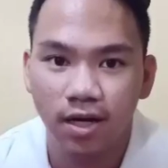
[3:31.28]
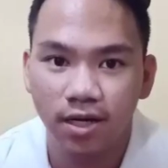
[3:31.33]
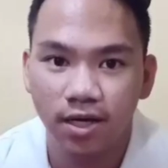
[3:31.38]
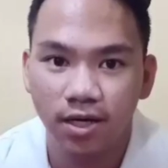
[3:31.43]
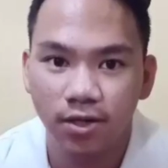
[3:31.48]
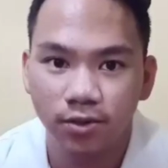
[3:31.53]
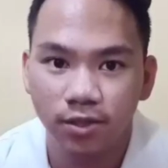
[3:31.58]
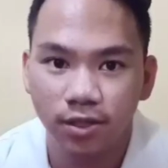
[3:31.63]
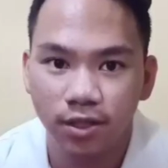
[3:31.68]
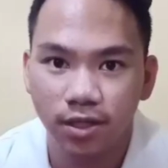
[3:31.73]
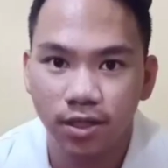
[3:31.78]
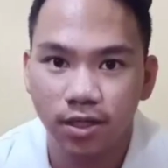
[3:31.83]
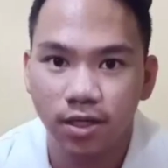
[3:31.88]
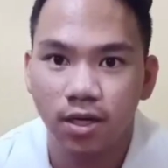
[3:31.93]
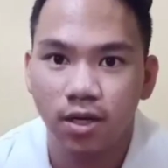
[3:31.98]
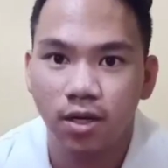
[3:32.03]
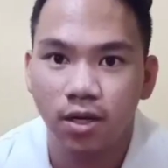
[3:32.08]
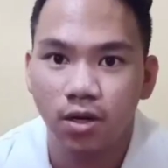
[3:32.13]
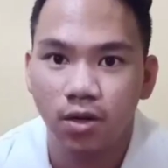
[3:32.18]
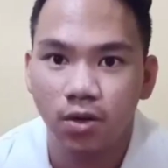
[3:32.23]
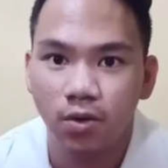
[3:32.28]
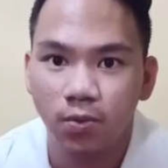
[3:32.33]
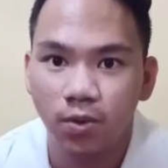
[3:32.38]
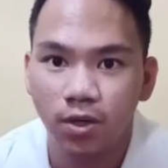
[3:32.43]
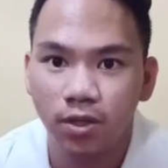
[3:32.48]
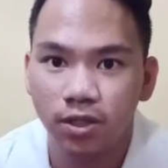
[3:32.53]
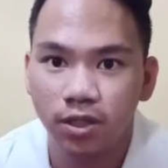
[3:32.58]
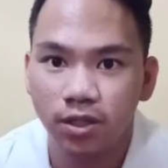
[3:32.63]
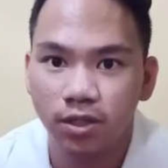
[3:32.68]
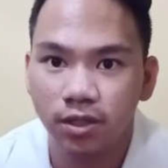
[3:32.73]
Adenosine,
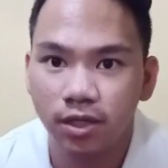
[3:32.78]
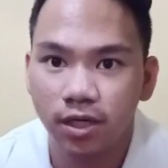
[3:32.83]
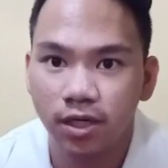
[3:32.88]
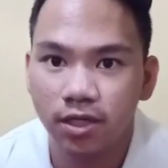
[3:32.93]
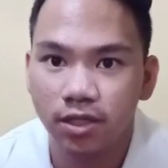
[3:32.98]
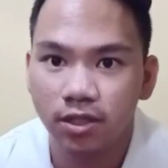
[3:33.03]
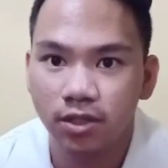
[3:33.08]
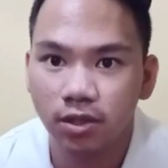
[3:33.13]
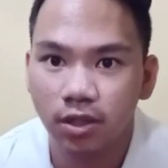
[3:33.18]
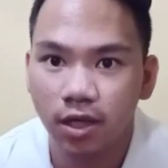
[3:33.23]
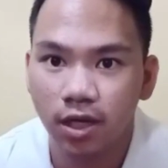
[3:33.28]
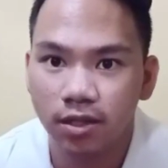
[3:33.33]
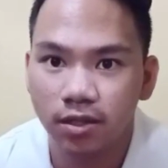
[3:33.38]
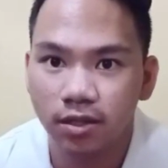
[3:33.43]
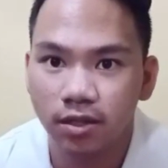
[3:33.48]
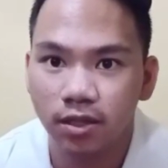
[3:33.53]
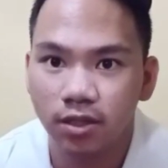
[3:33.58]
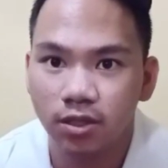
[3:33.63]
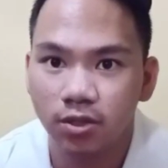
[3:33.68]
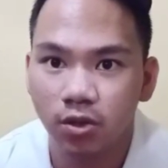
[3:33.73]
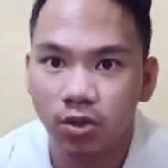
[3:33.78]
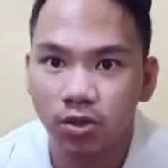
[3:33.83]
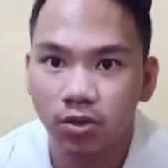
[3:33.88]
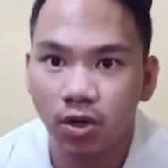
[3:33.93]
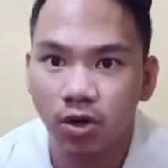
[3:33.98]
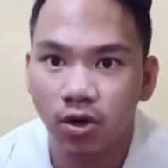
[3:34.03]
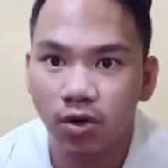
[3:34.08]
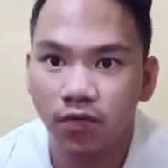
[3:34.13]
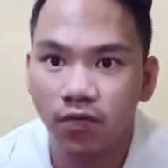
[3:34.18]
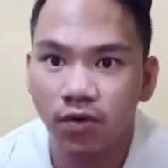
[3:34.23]
which is released as a
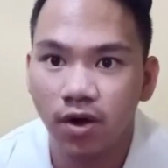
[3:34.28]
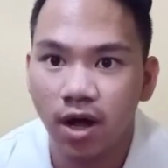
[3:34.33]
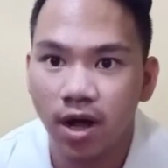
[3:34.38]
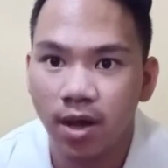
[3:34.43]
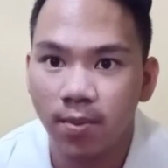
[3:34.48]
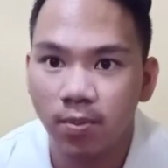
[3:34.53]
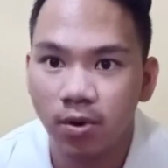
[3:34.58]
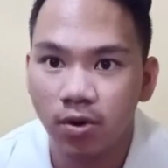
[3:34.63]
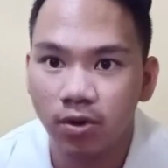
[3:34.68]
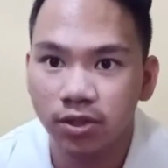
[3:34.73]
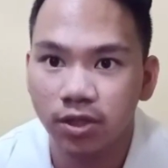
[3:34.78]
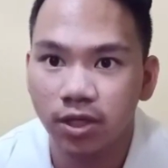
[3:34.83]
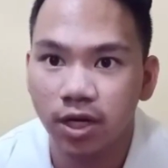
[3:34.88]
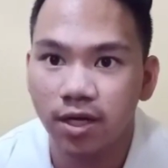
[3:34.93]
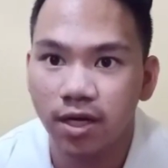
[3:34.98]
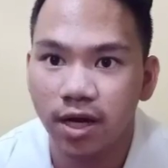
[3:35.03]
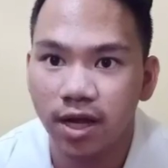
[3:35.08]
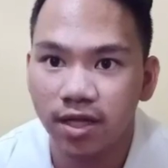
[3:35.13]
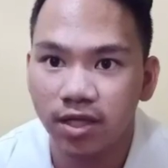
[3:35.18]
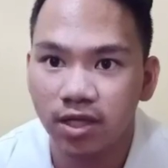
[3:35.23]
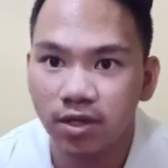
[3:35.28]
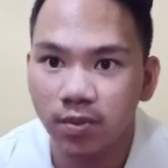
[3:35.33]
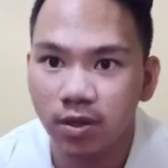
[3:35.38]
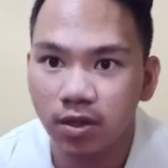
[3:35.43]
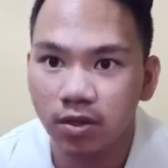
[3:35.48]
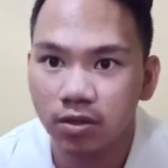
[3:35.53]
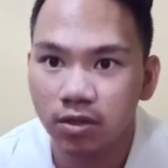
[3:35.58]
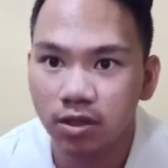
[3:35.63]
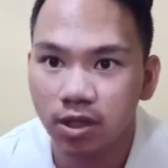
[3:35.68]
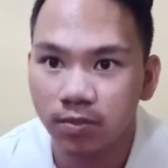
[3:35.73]
result of hypoxia and
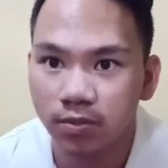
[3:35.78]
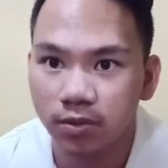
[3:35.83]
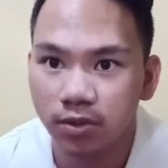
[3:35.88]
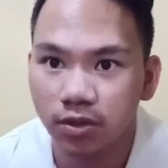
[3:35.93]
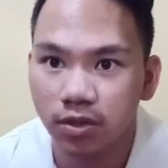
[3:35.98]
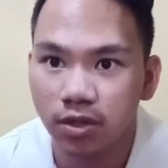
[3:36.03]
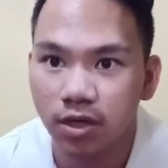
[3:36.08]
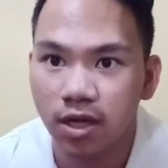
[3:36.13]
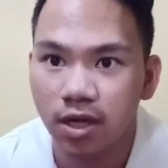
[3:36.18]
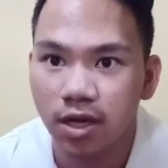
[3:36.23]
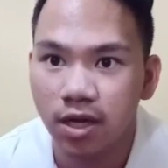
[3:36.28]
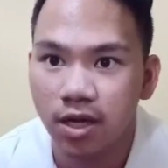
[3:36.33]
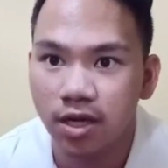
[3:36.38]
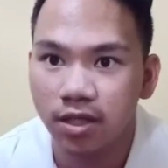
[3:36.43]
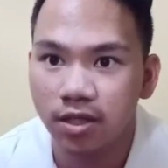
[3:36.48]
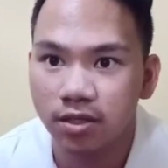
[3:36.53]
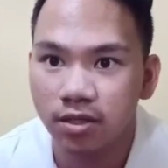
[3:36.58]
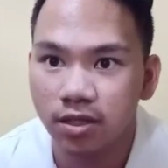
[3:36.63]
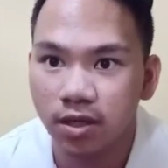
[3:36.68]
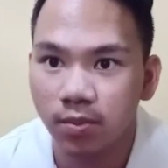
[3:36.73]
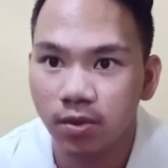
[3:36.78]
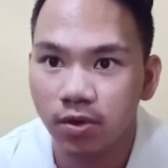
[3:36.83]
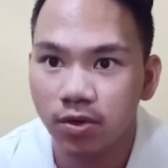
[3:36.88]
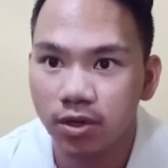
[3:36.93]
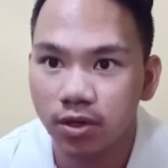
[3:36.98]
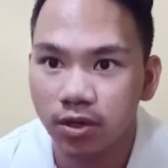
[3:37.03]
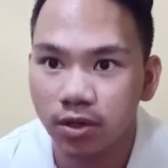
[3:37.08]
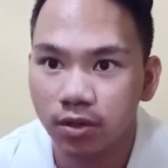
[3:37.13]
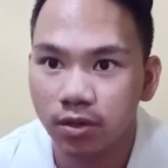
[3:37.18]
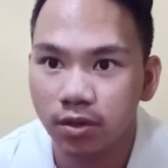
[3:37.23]
ATP consumption. It is a
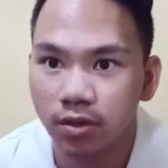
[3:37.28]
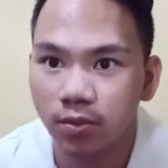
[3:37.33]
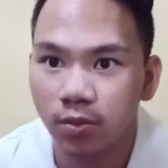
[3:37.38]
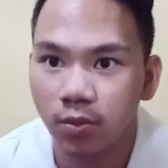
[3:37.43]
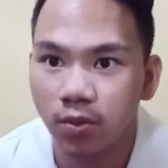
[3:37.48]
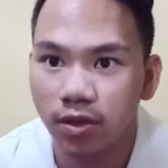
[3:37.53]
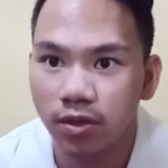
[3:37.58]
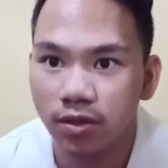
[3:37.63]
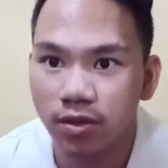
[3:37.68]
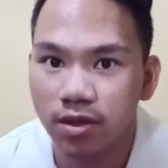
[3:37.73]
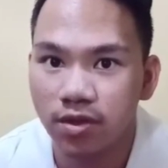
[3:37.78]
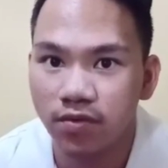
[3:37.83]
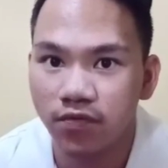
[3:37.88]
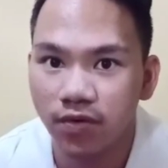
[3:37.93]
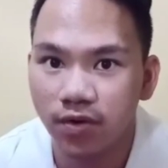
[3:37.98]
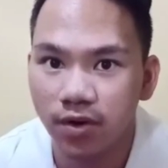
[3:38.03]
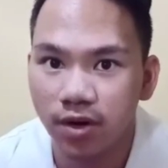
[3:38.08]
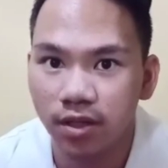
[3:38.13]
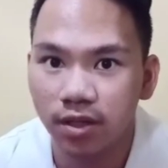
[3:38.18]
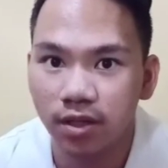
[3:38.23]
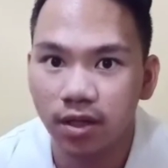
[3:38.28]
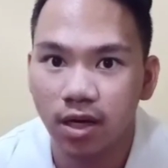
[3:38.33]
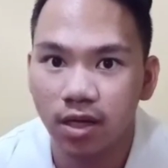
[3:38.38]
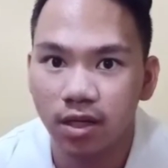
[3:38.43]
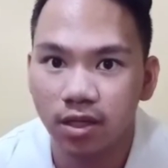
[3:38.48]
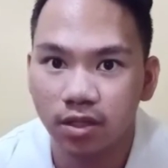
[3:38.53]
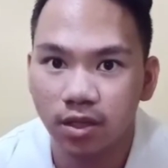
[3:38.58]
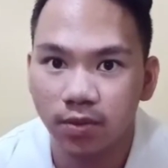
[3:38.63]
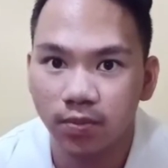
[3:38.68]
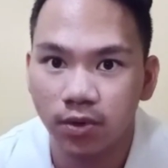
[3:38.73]
molecule with different
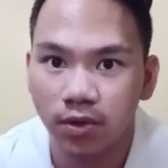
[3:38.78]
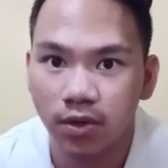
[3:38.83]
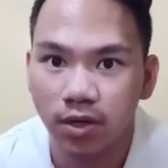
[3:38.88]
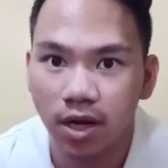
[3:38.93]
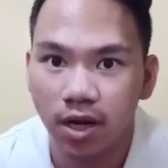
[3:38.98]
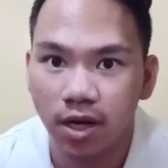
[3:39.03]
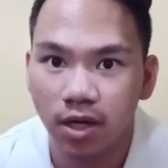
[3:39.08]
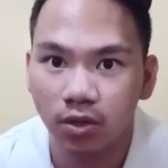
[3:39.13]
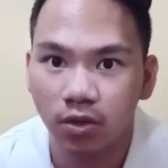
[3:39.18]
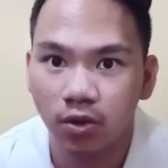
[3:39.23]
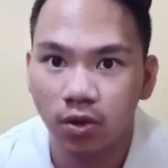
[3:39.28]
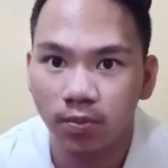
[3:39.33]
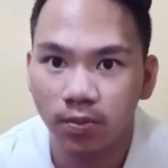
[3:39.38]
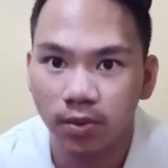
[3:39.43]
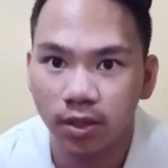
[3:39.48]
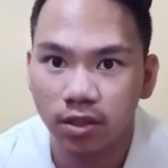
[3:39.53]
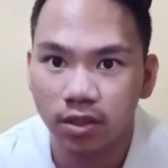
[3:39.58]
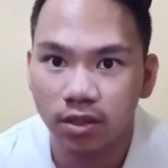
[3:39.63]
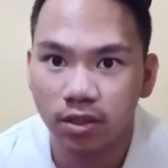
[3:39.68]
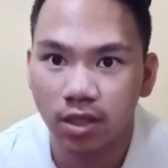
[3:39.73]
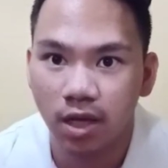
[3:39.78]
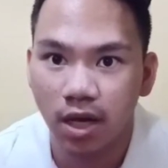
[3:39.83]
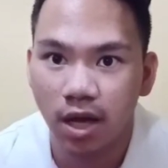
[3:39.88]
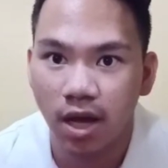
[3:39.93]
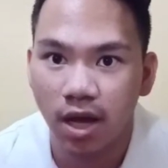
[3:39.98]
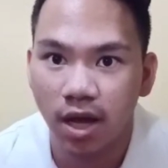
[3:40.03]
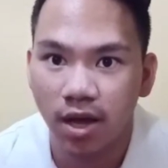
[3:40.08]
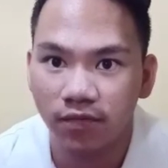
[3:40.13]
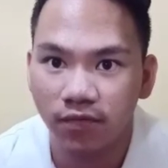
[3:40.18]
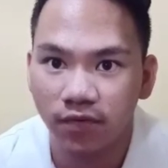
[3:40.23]
receptor and complex
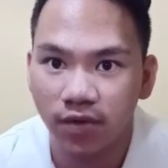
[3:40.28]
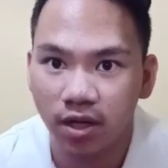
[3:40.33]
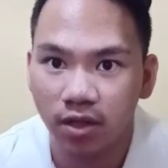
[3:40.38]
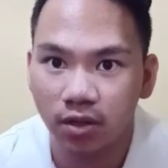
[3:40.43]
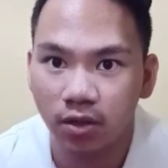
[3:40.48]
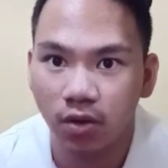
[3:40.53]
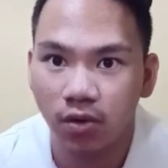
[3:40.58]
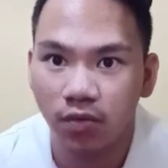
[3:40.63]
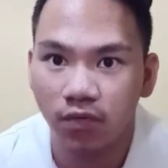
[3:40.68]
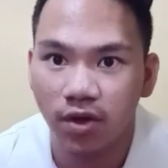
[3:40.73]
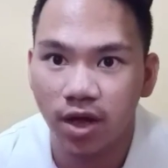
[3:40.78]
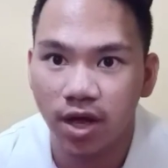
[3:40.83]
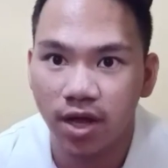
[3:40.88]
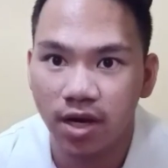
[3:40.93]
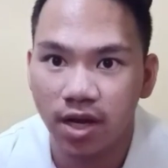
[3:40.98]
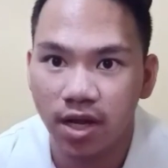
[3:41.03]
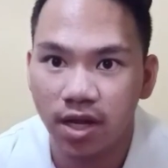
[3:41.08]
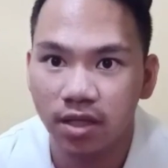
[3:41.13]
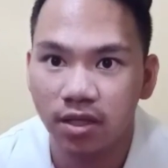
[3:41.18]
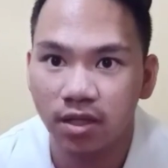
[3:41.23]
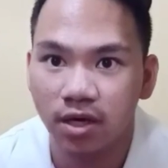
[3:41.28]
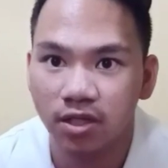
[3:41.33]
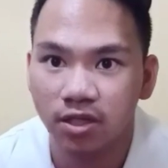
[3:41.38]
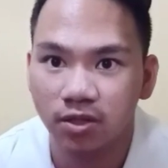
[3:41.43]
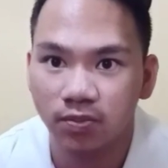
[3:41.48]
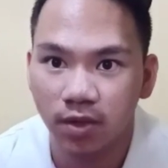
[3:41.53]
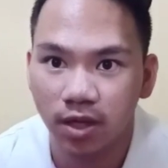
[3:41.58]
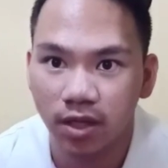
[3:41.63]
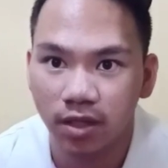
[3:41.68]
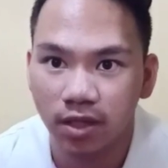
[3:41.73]
effect of Na
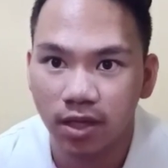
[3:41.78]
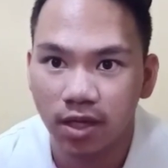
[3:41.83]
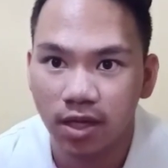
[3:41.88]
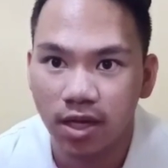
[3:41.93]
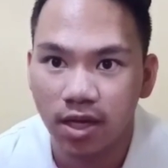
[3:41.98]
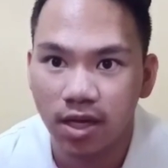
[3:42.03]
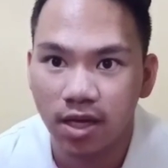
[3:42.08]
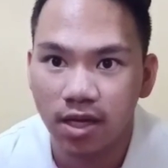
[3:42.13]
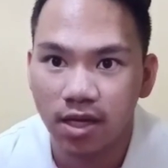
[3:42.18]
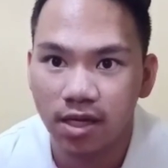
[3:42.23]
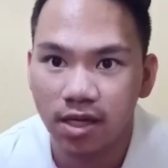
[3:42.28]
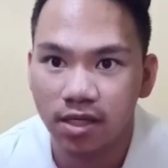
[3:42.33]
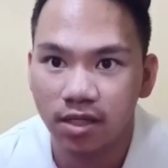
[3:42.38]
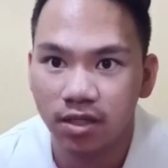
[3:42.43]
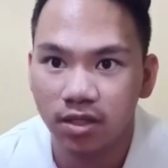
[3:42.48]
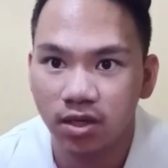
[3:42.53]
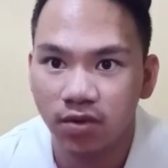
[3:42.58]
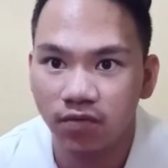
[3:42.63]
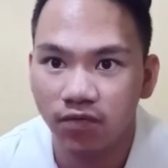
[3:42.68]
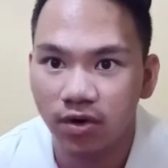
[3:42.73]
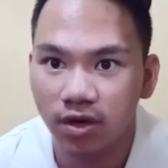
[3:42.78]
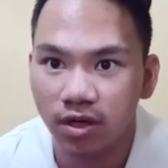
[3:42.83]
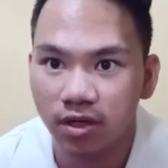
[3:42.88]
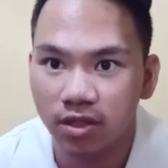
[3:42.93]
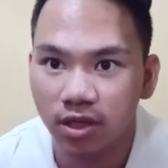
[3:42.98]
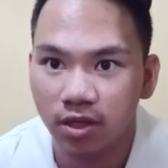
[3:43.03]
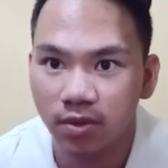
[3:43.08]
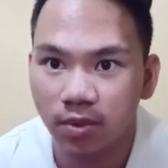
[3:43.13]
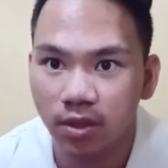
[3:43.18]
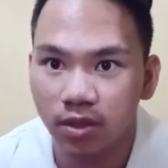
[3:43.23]
transplant in several
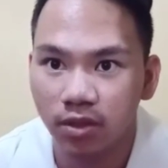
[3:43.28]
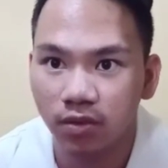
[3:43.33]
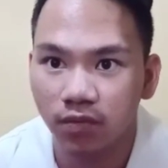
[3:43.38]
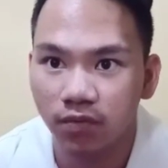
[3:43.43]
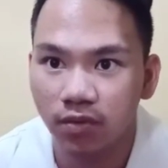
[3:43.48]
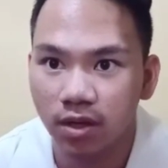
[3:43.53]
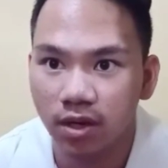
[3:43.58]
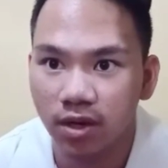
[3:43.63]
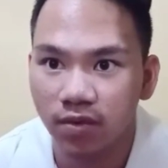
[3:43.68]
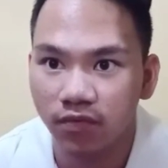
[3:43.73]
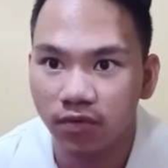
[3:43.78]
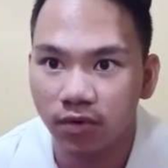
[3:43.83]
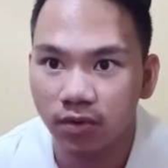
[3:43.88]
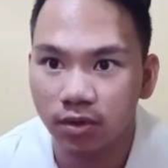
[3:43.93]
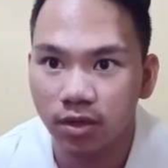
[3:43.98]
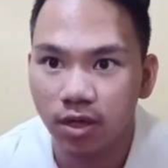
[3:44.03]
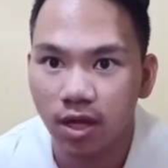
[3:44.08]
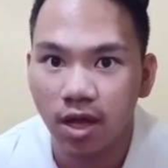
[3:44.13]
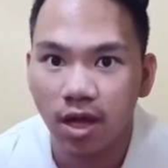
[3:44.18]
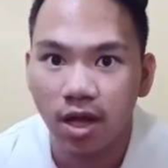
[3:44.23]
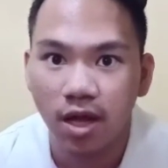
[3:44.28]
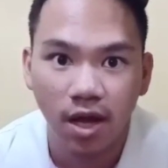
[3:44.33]
segments of the nephron.